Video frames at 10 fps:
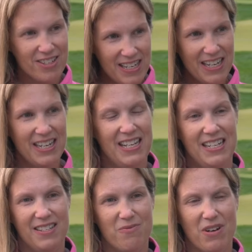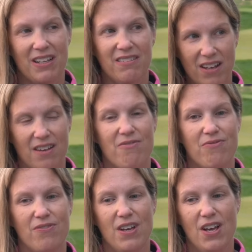They're seeing this, and what I
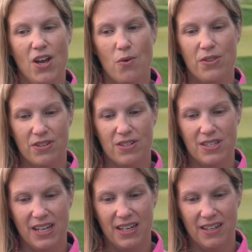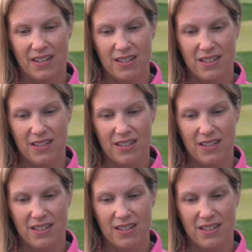love what they're seeing